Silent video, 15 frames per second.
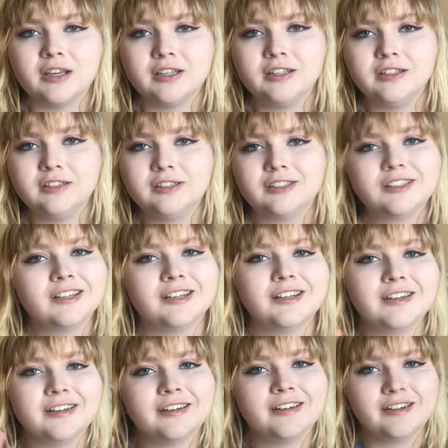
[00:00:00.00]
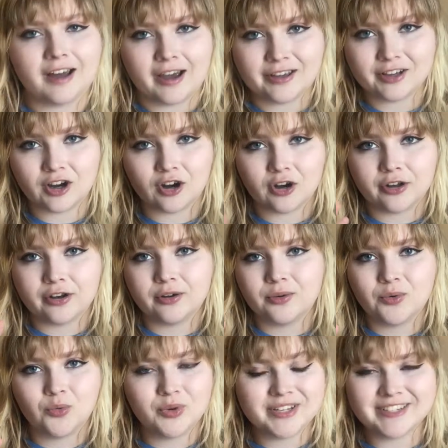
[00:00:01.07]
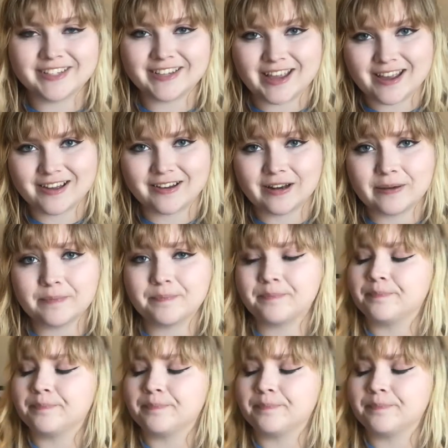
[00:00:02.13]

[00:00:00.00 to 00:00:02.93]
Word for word: He's an icon. We stan